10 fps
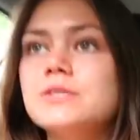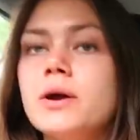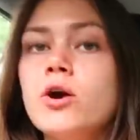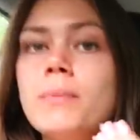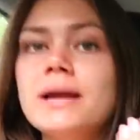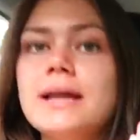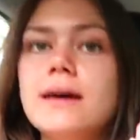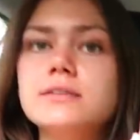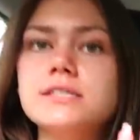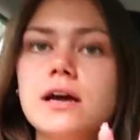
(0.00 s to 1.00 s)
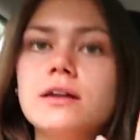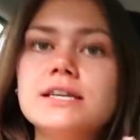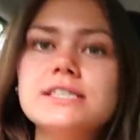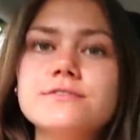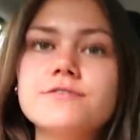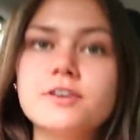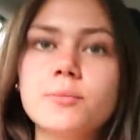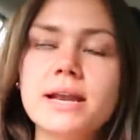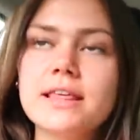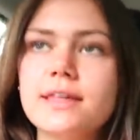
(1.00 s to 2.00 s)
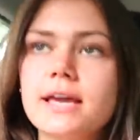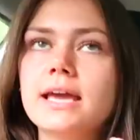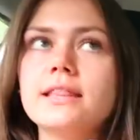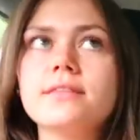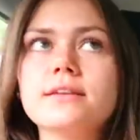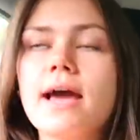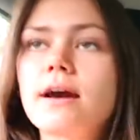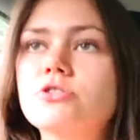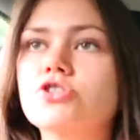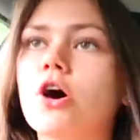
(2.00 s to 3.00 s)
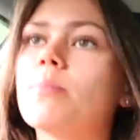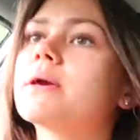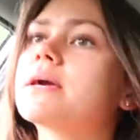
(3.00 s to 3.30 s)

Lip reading: so I got my nails done. I didn't film anything in the nail shop